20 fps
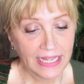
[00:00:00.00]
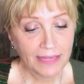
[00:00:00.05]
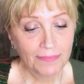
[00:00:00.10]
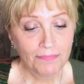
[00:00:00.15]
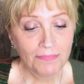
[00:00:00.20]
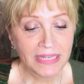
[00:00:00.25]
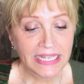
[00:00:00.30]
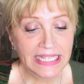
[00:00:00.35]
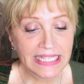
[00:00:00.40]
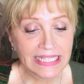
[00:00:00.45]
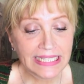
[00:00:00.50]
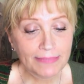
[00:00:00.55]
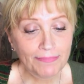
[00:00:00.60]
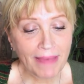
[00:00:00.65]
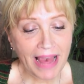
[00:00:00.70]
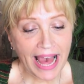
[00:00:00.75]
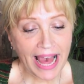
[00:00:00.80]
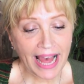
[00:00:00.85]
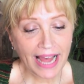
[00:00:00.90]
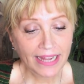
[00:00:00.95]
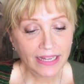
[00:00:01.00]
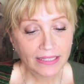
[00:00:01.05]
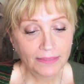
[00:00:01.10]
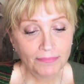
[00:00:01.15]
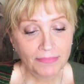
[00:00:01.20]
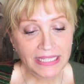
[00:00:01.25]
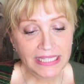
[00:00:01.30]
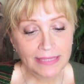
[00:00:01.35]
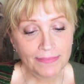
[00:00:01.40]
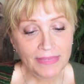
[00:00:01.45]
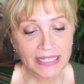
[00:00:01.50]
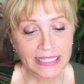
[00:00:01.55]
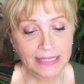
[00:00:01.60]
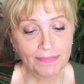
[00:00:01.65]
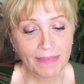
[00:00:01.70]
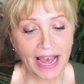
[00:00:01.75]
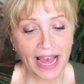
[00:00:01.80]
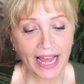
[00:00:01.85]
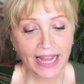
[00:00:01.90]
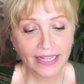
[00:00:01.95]
Ms. Mac,
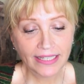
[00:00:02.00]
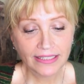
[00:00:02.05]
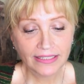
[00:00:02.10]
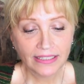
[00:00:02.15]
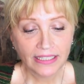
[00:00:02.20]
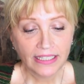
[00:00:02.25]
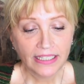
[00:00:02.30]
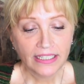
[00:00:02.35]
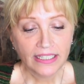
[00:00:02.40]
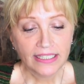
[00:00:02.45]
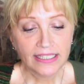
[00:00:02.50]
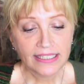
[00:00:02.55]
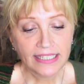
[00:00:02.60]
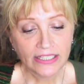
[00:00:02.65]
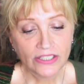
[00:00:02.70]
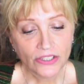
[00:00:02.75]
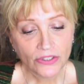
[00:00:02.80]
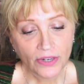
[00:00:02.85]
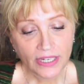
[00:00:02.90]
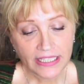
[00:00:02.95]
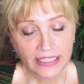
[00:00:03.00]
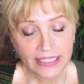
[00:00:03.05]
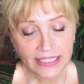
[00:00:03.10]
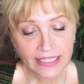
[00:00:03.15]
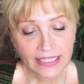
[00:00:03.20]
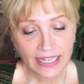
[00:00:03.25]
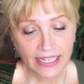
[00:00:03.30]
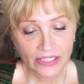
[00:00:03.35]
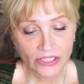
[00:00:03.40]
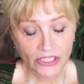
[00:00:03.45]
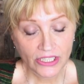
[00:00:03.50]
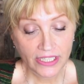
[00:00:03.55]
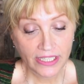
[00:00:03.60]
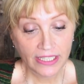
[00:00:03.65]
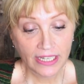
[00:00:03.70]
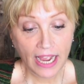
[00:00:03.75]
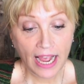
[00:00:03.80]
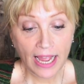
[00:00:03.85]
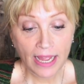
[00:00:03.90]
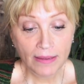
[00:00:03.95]
such a great
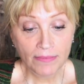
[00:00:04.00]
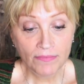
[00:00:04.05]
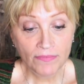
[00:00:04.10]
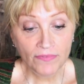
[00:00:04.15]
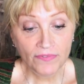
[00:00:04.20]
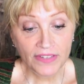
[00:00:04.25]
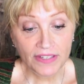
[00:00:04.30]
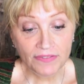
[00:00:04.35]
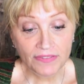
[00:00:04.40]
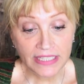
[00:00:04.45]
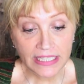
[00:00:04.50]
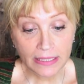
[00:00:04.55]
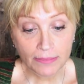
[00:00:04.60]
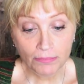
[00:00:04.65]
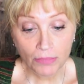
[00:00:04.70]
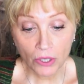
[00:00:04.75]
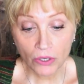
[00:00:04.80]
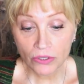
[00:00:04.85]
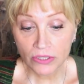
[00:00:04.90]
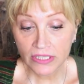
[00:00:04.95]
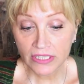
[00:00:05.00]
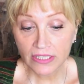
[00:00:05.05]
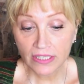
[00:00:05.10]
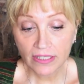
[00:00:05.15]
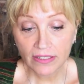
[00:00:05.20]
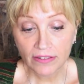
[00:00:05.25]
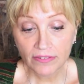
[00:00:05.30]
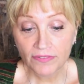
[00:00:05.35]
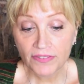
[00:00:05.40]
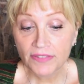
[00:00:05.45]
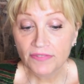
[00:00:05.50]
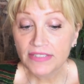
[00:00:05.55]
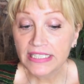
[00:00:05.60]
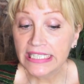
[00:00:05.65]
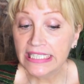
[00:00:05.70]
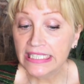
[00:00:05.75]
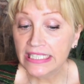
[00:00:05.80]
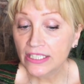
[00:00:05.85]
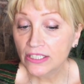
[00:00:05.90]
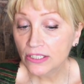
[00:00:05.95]
discussion. I'm 15
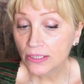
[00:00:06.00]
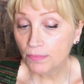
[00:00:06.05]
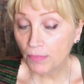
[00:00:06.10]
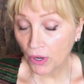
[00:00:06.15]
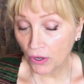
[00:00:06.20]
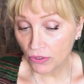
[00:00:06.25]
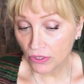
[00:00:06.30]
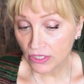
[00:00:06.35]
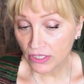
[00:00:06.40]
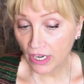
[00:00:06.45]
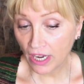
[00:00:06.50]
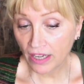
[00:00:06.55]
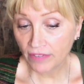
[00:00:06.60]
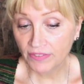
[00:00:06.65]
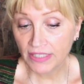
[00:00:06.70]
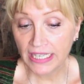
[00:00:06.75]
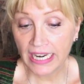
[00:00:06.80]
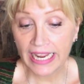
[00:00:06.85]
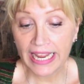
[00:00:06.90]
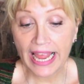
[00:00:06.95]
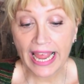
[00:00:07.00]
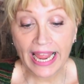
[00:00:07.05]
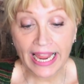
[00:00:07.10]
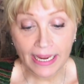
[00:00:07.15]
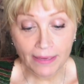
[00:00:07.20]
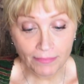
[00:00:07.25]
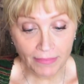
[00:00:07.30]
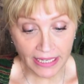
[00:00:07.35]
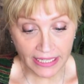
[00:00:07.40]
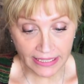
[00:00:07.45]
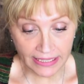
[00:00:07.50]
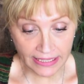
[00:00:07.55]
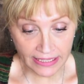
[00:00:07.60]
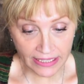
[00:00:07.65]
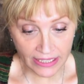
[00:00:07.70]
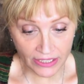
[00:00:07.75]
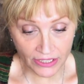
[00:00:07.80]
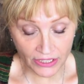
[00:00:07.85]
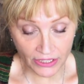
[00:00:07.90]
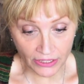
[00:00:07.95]
years post-op and I hate
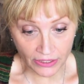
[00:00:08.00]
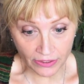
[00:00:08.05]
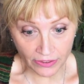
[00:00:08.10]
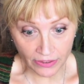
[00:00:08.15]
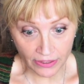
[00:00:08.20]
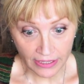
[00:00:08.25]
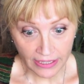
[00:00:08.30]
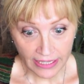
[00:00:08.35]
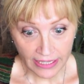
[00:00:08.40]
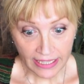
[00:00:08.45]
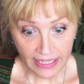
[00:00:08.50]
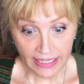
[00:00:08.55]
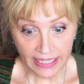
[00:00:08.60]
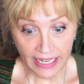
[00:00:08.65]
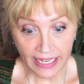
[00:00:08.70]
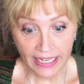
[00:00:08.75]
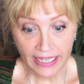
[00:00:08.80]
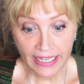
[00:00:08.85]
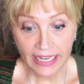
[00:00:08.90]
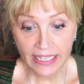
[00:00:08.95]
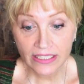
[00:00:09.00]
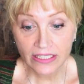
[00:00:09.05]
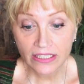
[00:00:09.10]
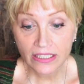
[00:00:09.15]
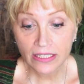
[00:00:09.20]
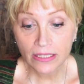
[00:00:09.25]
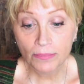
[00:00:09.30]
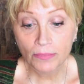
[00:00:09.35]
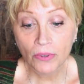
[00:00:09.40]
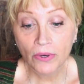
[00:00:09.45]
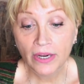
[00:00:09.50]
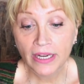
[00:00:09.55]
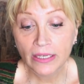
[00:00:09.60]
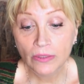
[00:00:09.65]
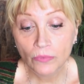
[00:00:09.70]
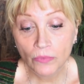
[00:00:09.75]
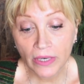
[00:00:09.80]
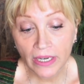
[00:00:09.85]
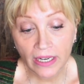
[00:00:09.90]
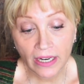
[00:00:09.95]
maintenance too. Then it gets to the
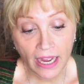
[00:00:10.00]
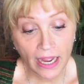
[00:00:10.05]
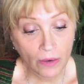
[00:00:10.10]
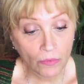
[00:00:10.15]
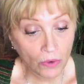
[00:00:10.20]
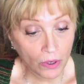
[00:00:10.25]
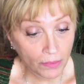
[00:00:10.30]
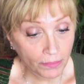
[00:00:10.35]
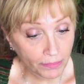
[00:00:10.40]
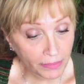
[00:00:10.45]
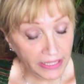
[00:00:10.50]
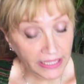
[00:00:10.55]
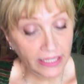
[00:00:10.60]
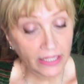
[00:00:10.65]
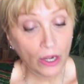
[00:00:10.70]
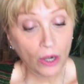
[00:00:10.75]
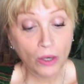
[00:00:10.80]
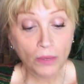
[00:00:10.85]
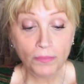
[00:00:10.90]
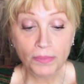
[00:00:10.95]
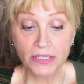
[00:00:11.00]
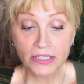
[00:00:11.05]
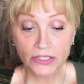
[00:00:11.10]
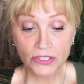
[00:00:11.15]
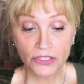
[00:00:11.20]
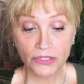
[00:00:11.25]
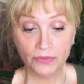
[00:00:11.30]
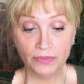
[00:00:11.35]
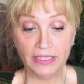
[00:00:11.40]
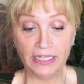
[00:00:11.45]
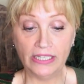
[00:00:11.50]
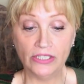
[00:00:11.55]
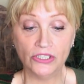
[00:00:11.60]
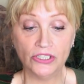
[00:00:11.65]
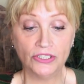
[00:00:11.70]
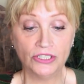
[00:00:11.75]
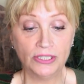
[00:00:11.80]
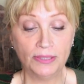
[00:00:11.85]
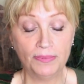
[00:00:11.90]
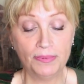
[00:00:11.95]
point where I won't be open to
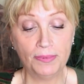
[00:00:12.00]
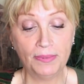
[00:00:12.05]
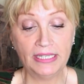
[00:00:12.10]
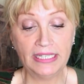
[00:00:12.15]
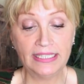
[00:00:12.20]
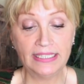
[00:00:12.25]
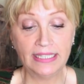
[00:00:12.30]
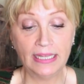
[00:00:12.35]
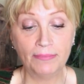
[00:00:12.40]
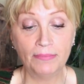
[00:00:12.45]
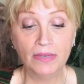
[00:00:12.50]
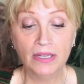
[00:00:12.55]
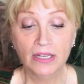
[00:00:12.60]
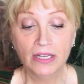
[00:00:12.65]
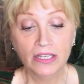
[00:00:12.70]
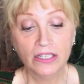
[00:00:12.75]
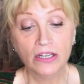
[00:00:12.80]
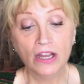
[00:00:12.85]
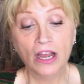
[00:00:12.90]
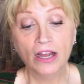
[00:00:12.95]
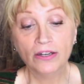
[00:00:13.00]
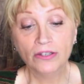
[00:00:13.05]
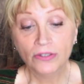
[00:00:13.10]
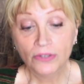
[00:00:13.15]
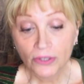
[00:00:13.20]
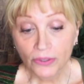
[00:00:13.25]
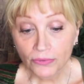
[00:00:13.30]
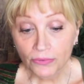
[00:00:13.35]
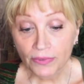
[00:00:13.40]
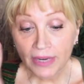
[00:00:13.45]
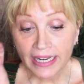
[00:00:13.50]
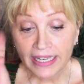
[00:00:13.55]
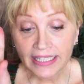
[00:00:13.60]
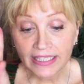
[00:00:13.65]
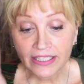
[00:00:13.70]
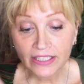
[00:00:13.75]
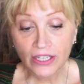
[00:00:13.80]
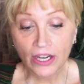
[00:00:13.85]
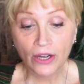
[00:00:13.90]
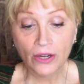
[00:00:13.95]
relationships because I'm not ready
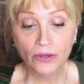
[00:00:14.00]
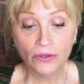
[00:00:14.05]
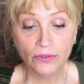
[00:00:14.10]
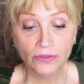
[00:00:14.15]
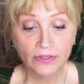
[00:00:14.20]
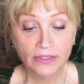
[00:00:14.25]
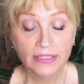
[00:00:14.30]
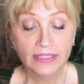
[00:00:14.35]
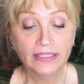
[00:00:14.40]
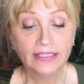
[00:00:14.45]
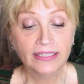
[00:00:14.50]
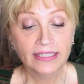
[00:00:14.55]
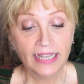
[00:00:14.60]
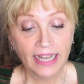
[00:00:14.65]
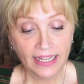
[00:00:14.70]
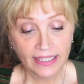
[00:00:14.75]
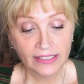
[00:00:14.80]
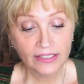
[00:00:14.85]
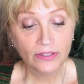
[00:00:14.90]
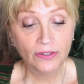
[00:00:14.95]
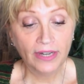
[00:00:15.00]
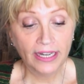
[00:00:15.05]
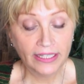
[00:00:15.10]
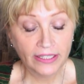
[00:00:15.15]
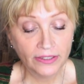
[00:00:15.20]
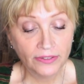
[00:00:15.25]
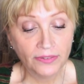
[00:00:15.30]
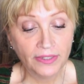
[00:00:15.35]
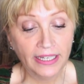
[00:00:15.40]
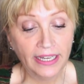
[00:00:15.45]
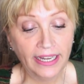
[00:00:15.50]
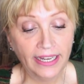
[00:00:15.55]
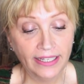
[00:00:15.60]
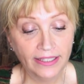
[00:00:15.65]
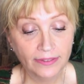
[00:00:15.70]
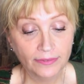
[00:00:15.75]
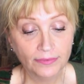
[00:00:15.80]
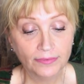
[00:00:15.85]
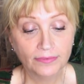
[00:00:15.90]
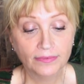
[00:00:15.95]
to go. Yeah, so I can
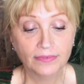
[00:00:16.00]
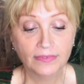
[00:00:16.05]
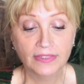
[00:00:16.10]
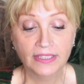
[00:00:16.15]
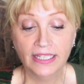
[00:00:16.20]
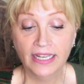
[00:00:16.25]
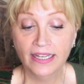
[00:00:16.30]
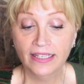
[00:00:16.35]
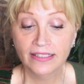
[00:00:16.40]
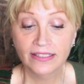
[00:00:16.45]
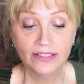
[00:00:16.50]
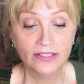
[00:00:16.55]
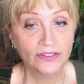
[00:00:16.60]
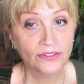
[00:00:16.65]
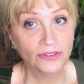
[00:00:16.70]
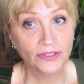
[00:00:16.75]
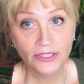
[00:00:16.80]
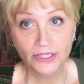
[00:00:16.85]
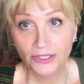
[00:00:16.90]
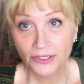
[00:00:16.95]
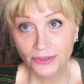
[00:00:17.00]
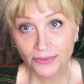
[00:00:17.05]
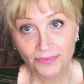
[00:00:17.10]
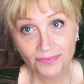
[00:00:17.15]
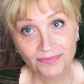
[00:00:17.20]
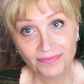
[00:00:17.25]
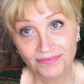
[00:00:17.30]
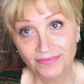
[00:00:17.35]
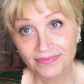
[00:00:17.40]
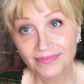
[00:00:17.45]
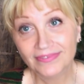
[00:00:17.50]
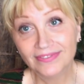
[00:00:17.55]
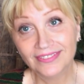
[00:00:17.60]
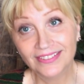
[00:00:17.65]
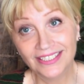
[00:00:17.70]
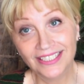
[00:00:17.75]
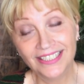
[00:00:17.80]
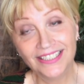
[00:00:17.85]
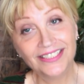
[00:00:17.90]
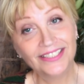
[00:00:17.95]
relate. Yeah, it's true.
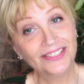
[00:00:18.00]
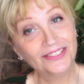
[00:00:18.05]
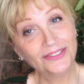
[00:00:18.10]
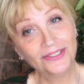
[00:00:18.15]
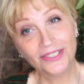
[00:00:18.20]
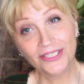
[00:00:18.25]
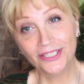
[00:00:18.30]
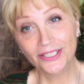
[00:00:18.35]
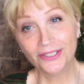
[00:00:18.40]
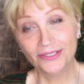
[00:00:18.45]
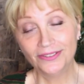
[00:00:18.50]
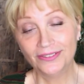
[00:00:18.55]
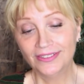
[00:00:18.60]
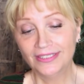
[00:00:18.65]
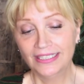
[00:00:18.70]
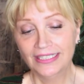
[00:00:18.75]
It's true.